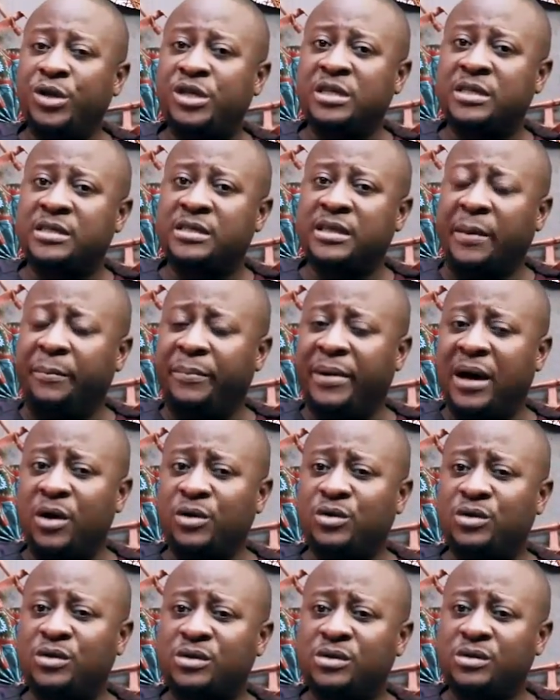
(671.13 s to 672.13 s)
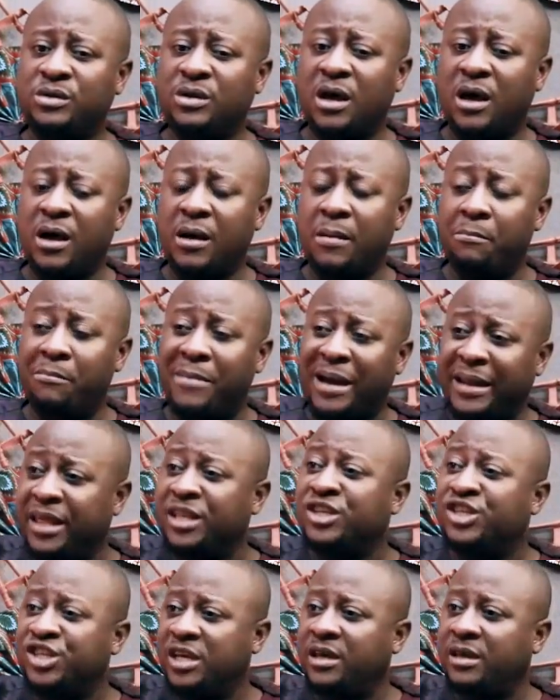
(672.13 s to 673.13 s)
Which is about
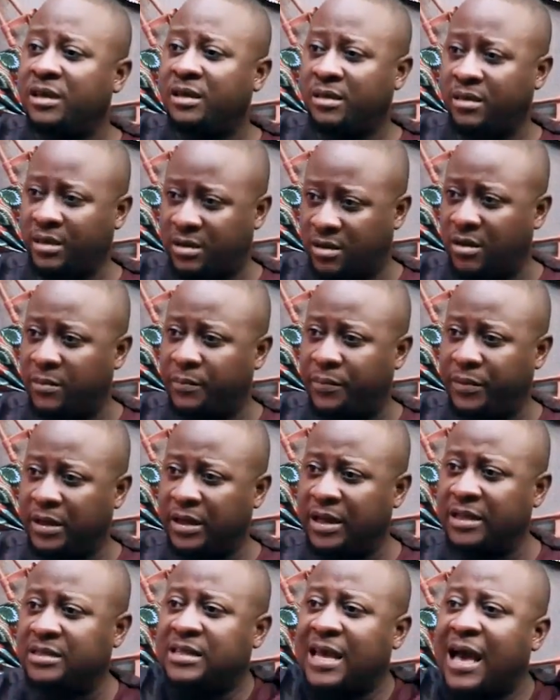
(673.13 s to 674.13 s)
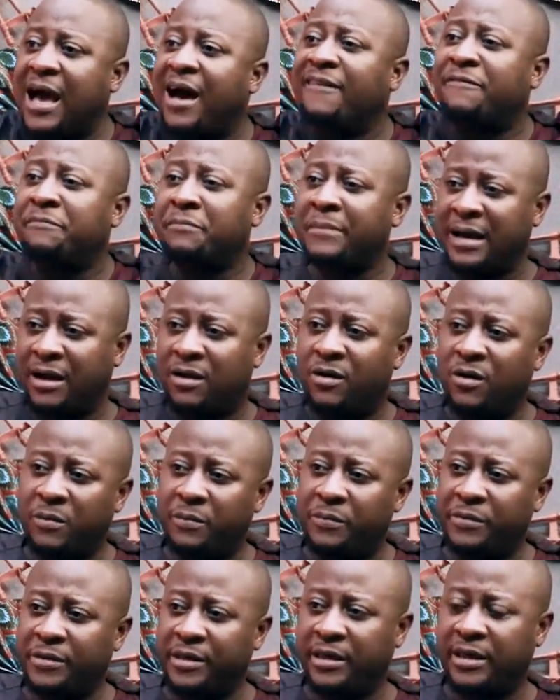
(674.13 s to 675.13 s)
managing the company. Let's say I have my
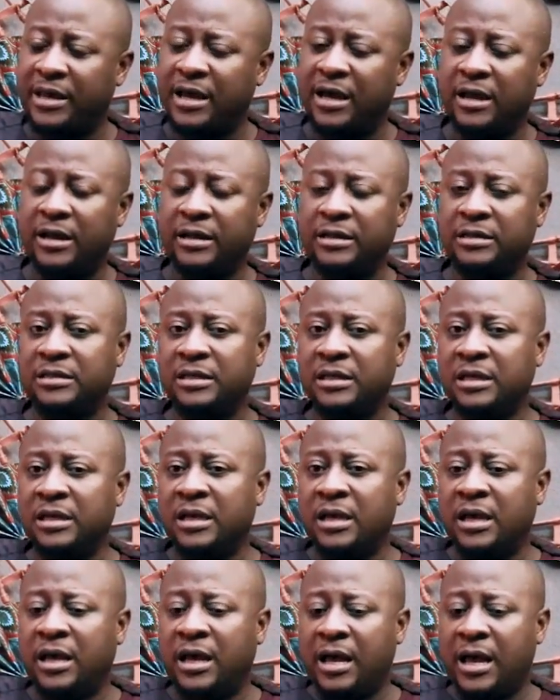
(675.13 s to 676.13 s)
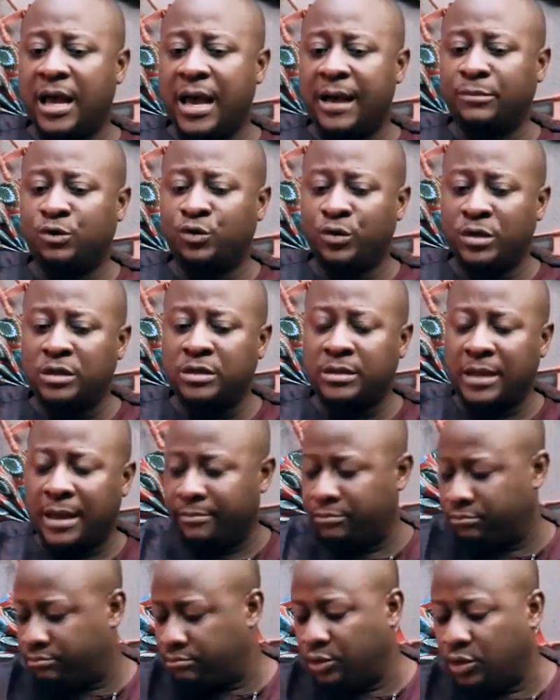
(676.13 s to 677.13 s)
company and mm-hmm.
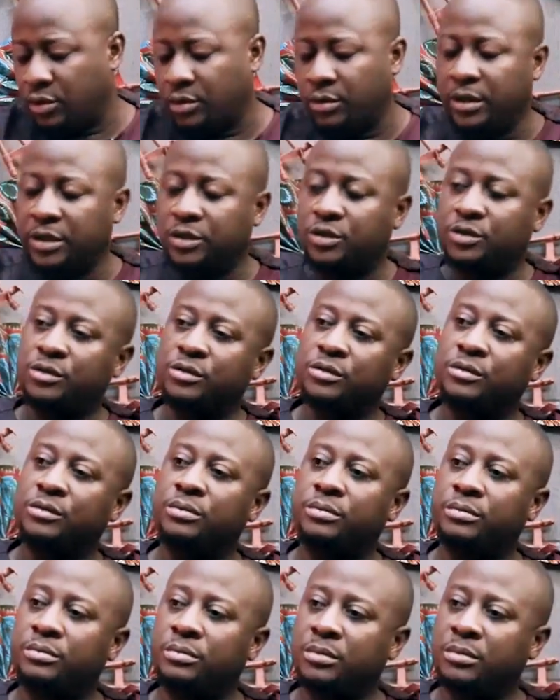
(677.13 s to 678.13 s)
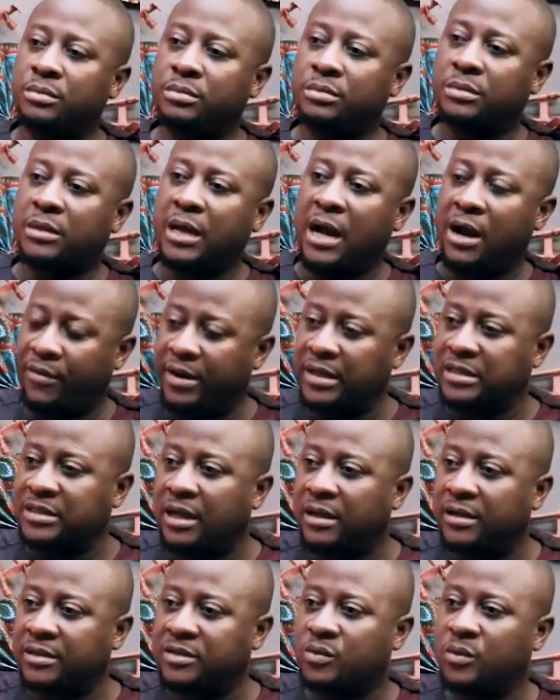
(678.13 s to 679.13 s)
I'm into car
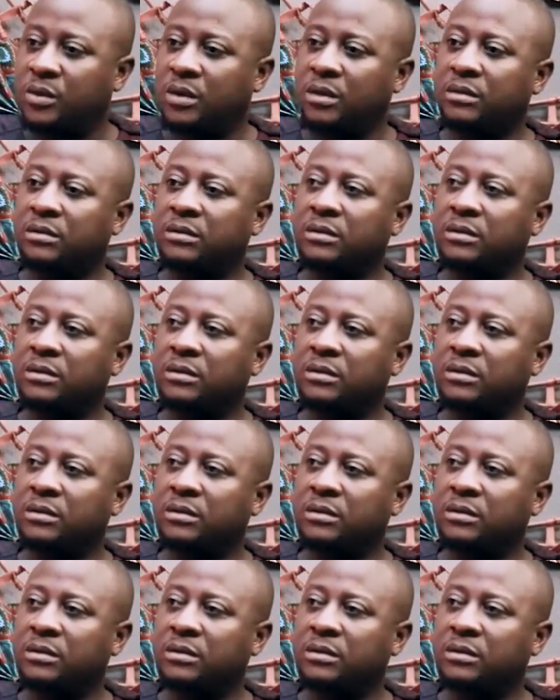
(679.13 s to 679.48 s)
rental as well.